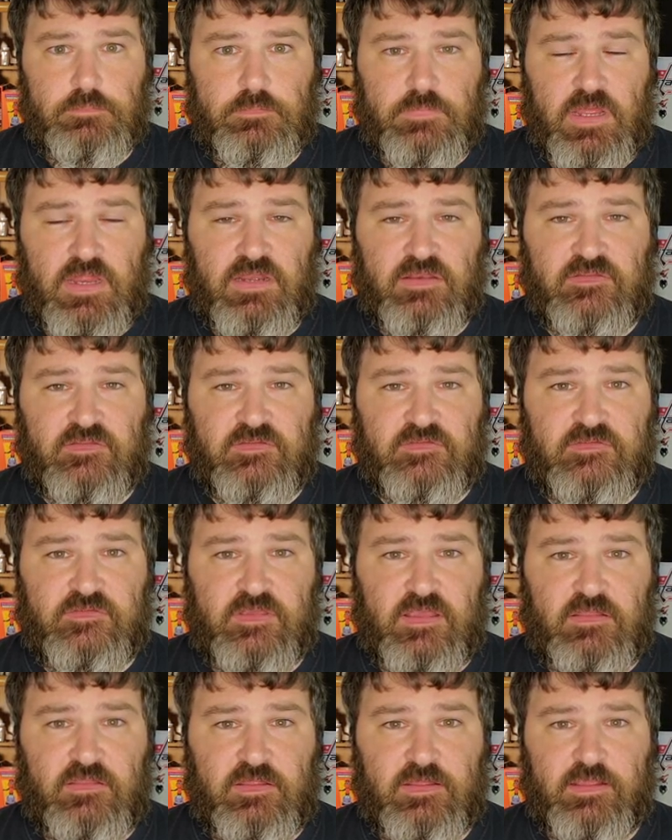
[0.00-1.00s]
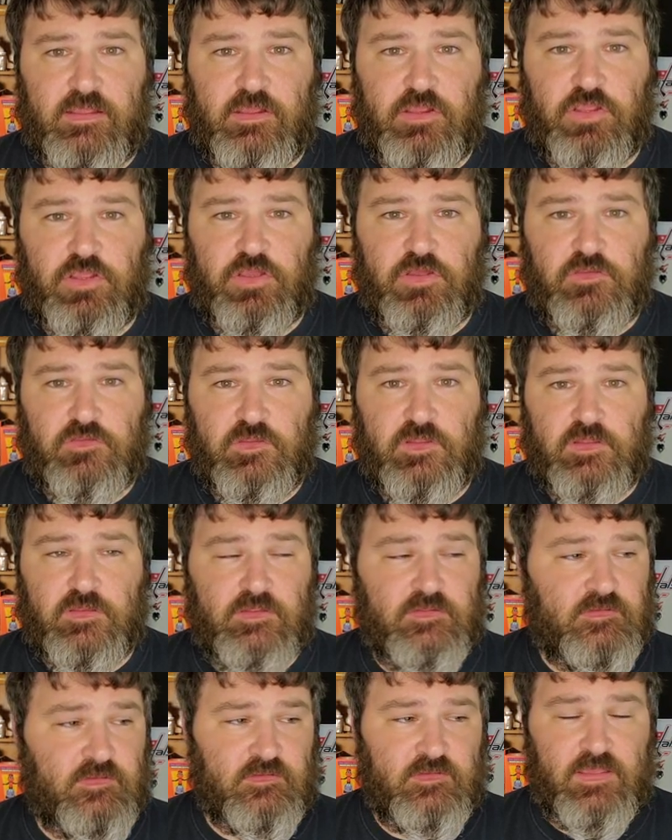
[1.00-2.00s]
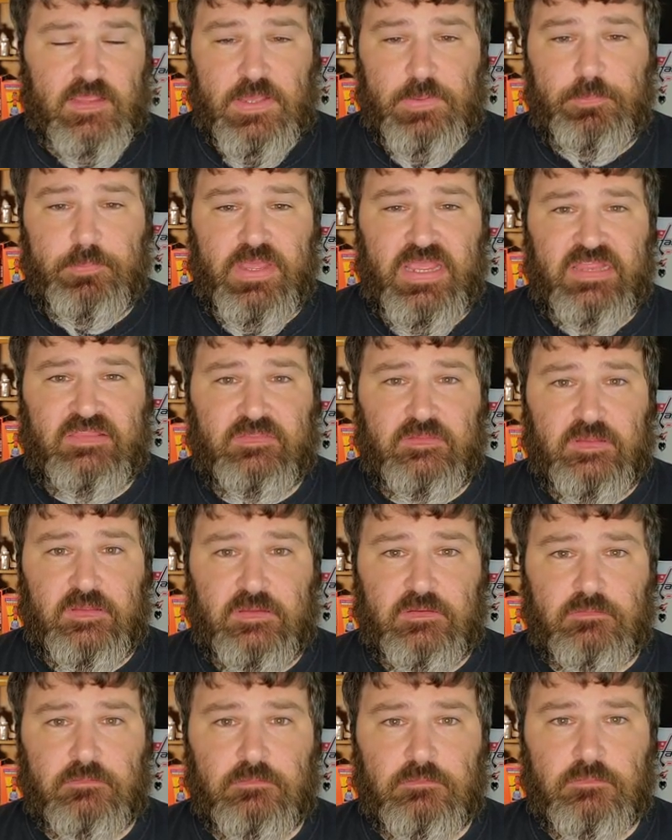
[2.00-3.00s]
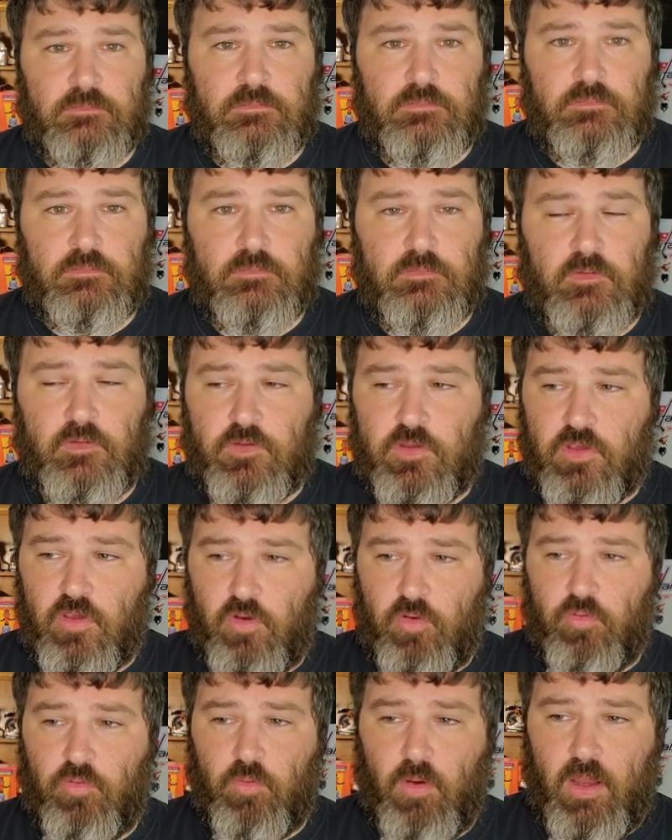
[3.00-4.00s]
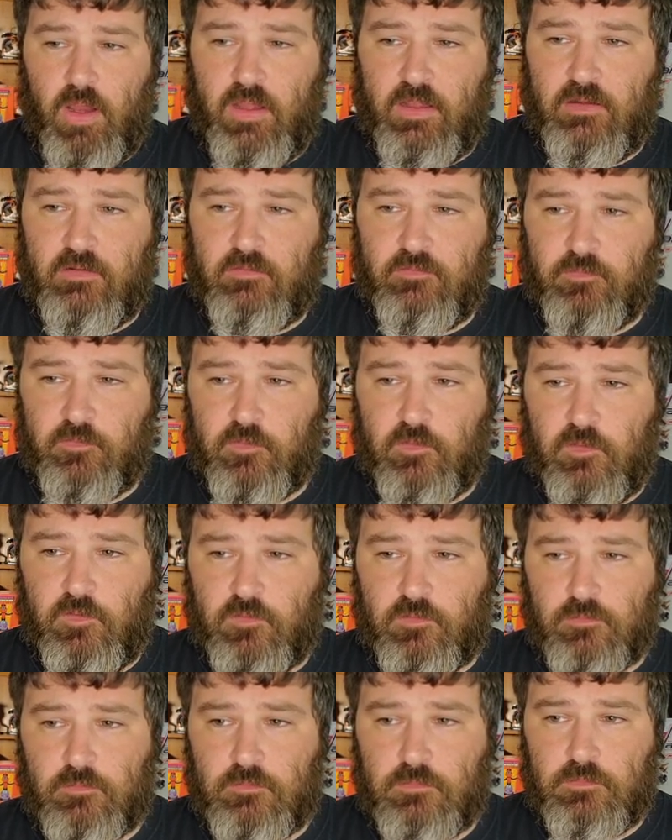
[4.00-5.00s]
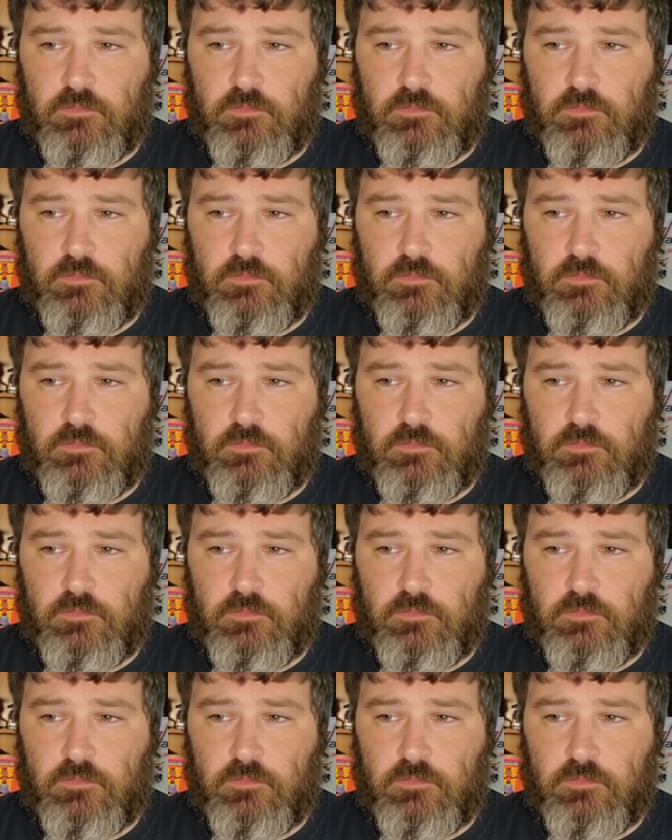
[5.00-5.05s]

How does that sound like a good thing? That sounds like a bad thing. So you go grind for loot,